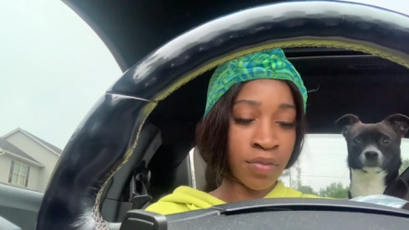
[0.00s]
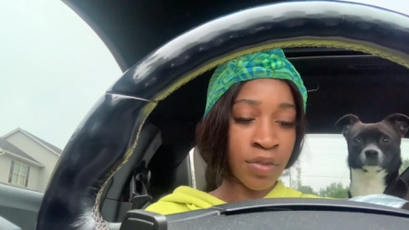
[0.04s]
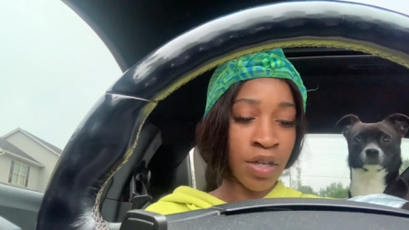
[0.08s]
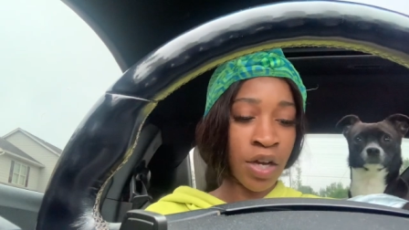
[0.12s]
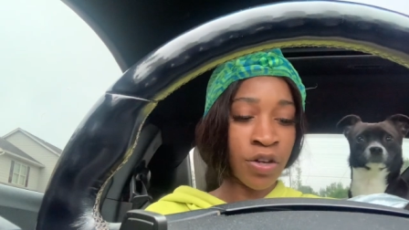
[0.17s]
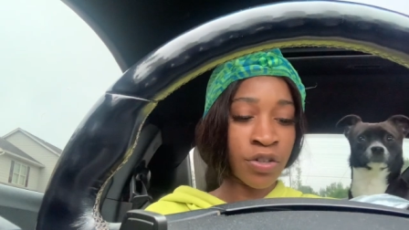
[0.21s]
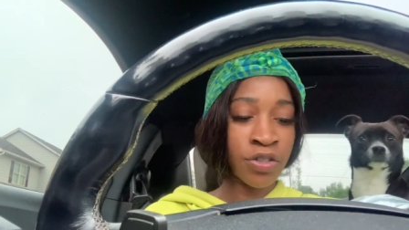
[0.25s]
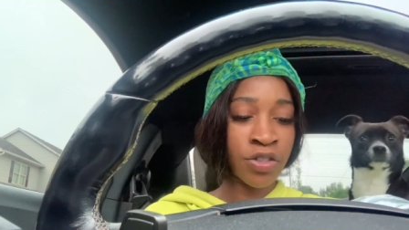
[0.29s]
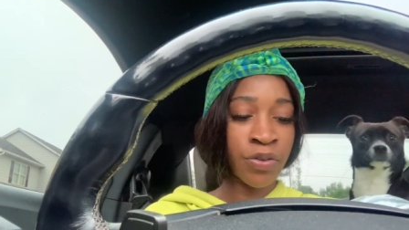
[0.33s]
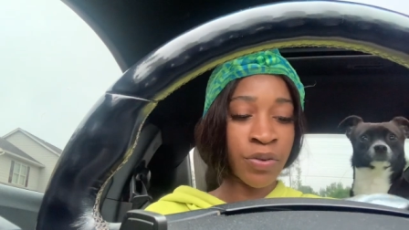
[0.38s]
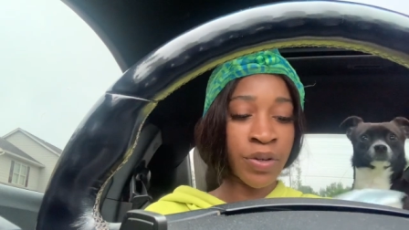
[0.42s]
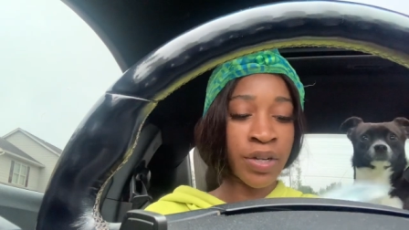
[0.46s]

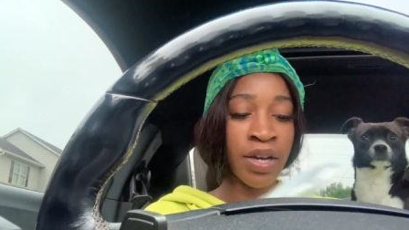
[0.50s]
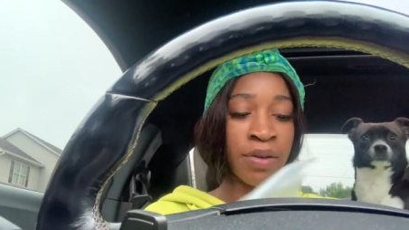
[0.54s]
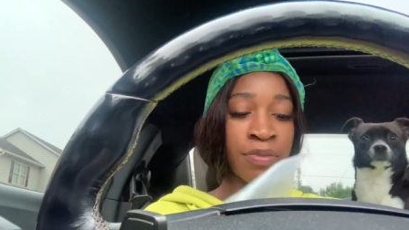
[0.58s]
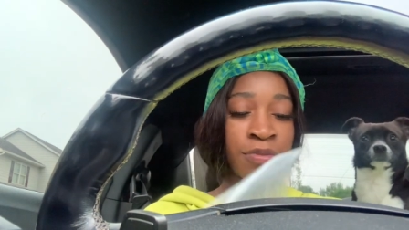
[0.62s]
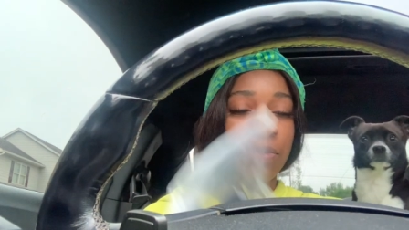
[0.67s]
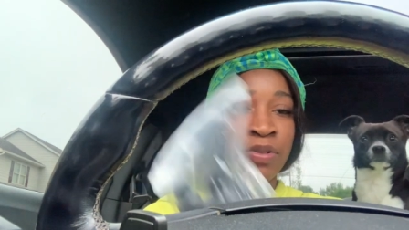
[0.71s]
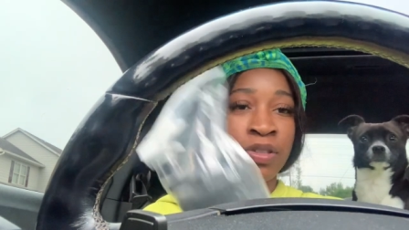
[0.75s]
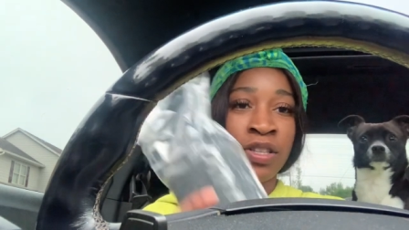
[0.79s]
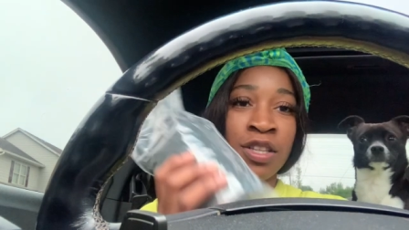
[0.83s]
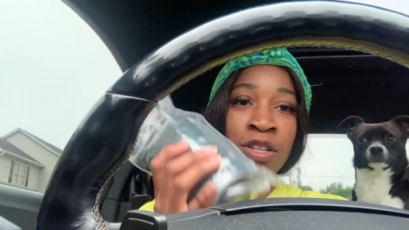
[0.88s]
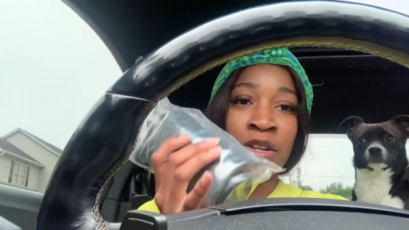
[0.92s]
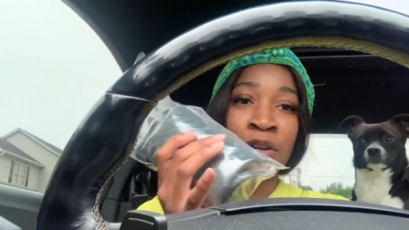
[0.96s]
Also, oh, it comes
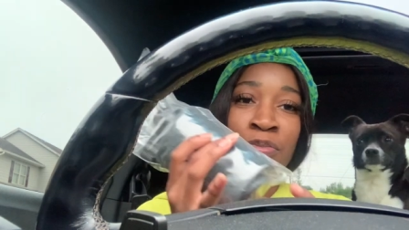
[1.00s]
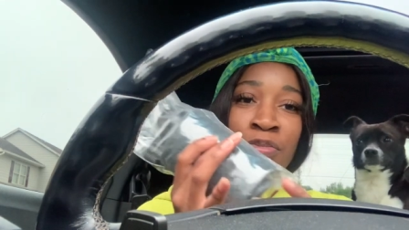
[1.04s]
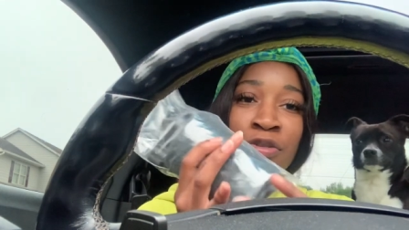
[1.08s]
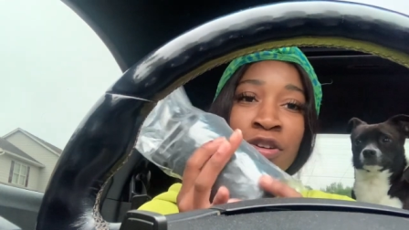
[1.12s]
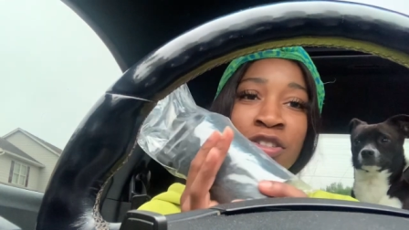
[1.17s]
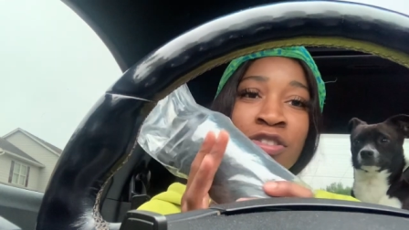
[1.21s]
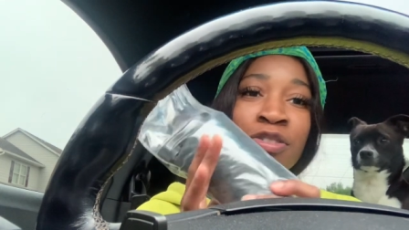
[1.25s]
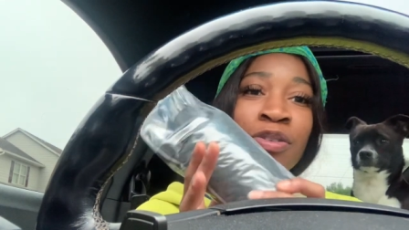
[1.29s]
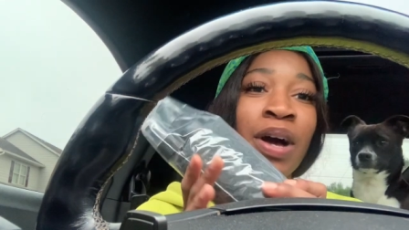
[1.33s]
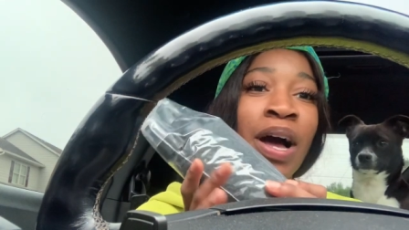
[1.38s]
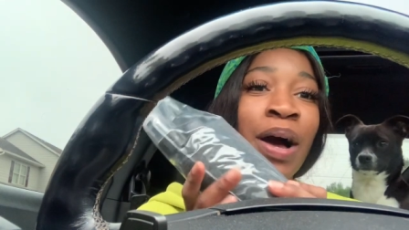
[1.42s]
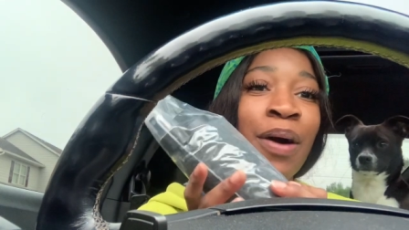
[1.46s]
with a little
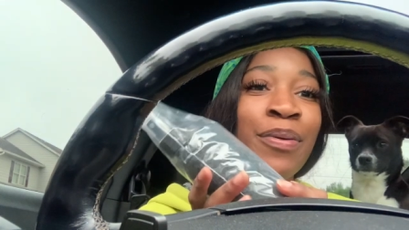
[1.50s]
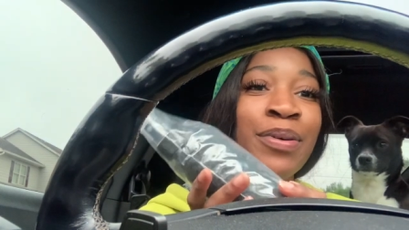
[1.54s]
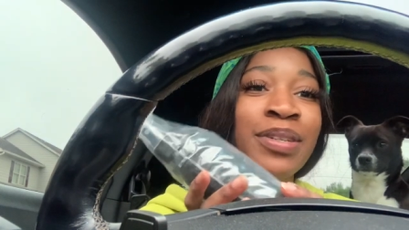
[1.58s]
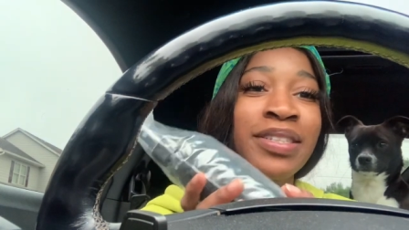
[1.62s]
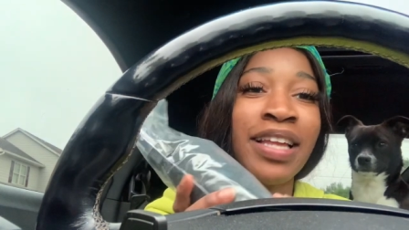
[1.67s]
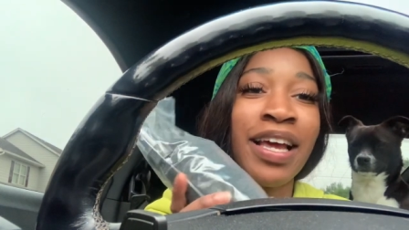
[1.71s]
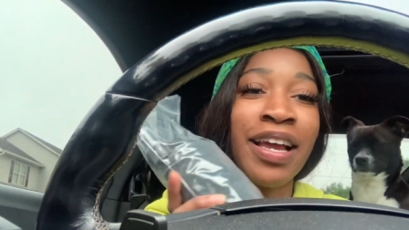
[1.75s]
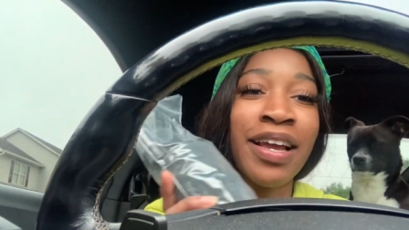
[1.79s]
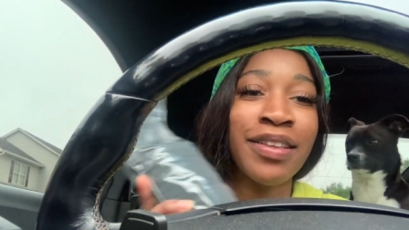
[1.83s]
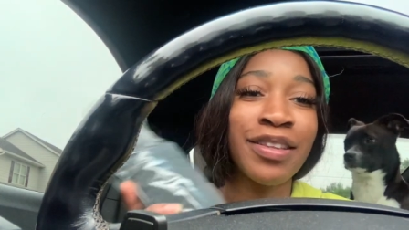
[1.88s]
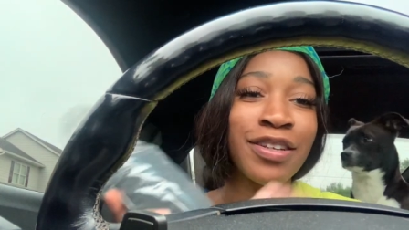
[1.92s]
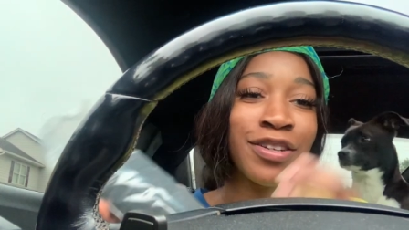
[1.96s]
brush. So I was
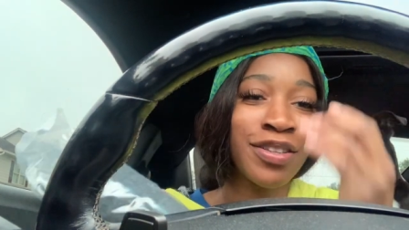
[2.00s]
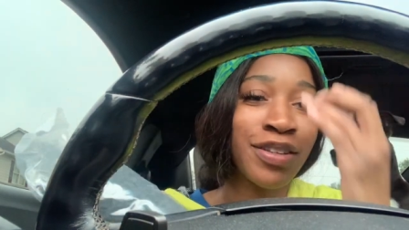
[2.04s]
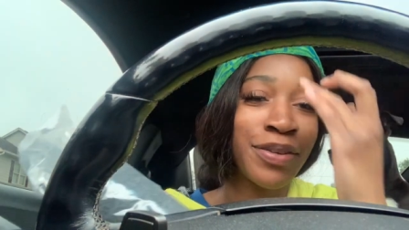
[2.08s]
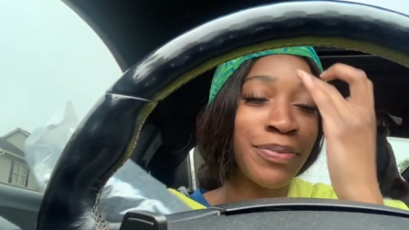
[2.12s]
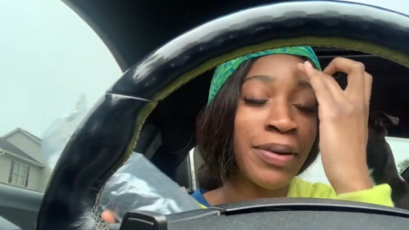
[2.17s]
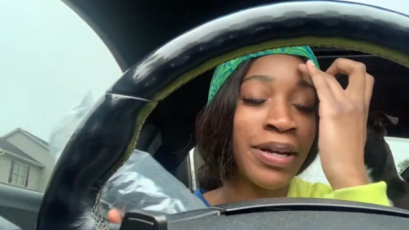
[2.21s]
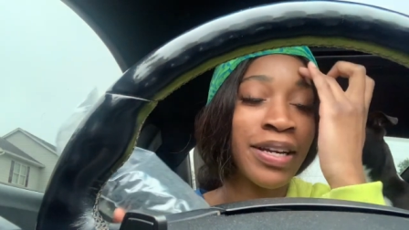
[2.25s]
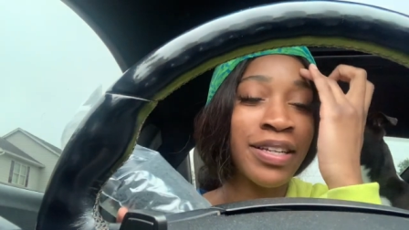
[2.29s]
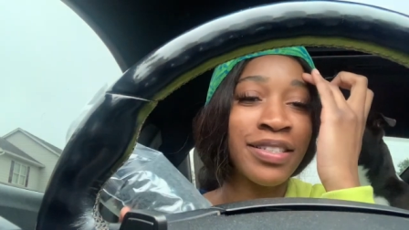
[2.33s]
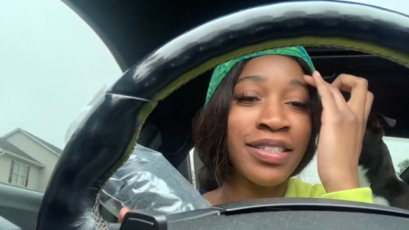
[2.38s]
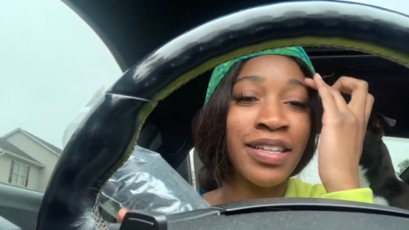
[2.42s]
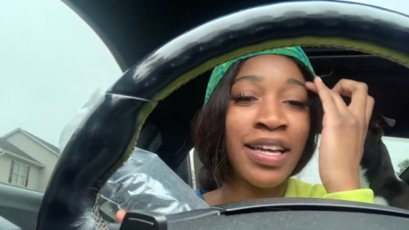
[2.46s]
like literally
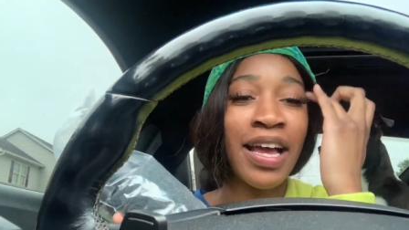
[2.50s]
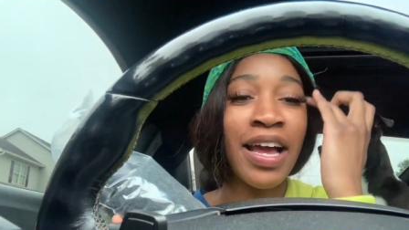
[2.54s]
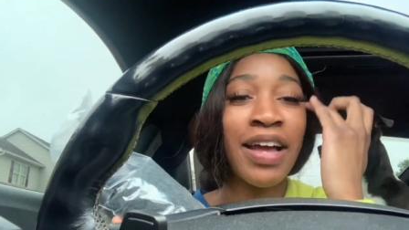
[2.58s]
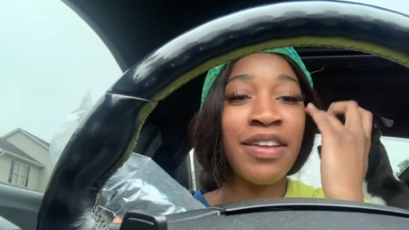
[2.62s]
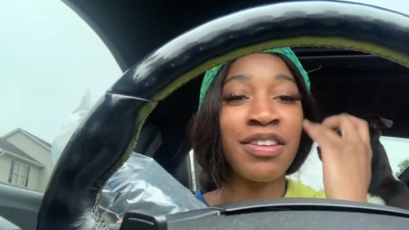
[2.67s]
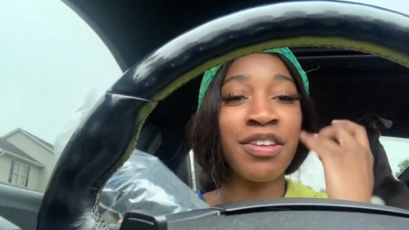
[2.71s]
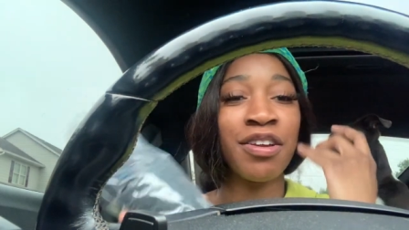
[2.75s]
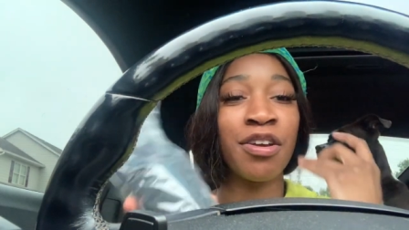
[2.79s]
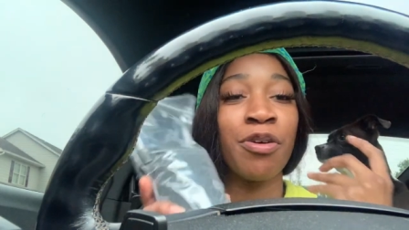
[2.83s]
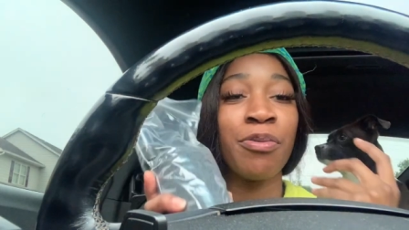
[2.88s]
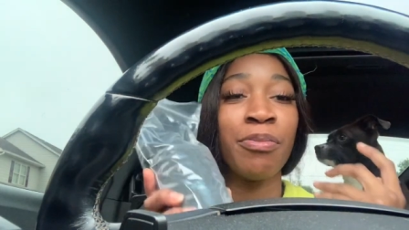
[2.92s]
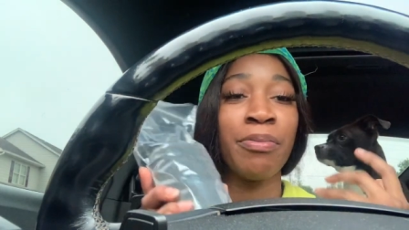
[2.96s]
about to say I had
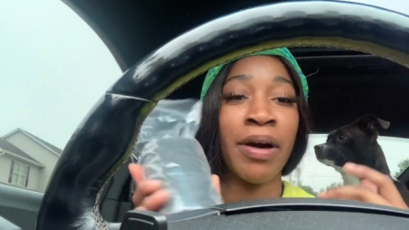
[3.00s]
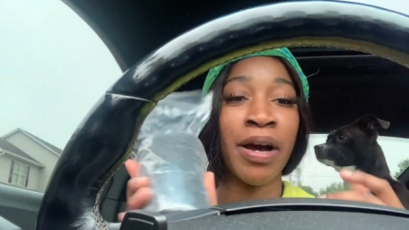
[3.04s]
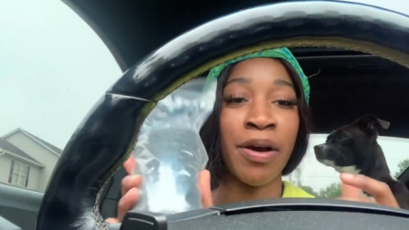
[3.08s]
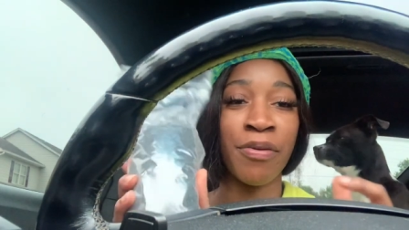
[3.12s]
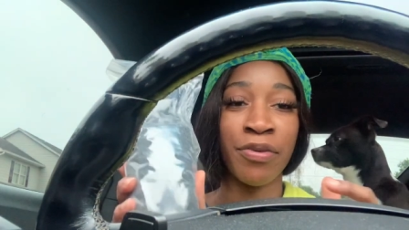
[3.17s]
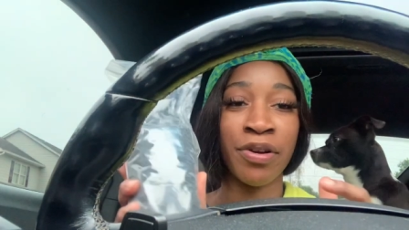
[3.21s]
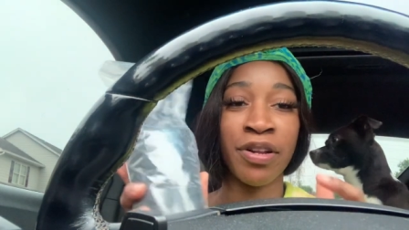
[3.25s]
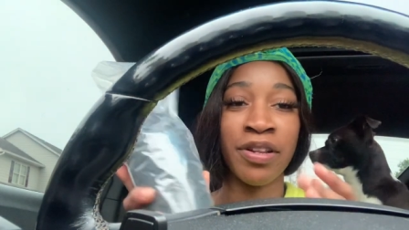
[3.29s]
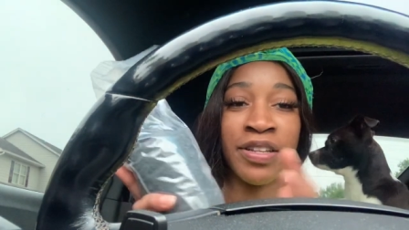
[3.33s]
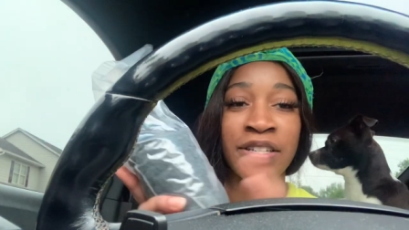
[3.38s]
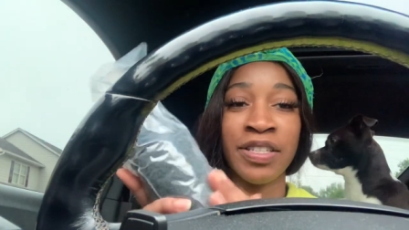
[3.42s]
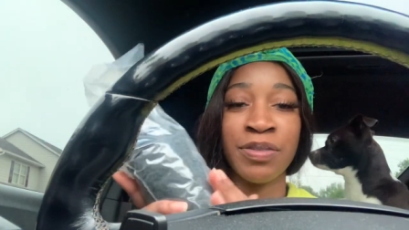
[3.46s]
to go buy
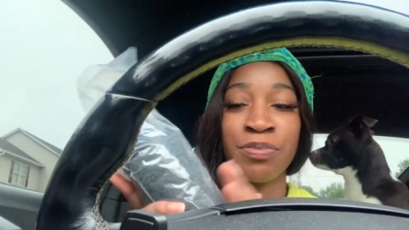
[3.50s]
one of these